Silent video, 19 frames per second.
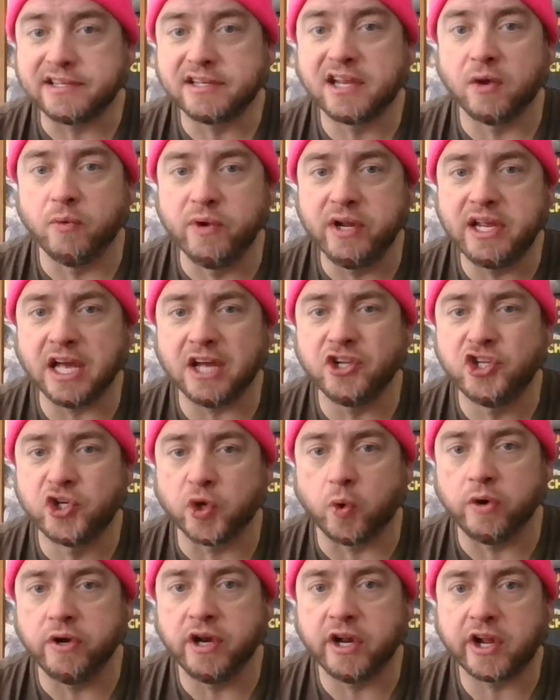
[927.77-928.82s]
Can we get
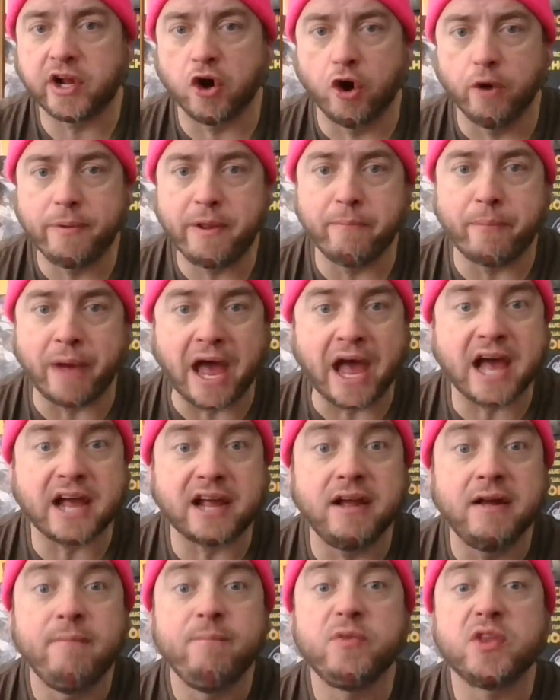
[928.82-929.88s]
Jordan and Kobe back?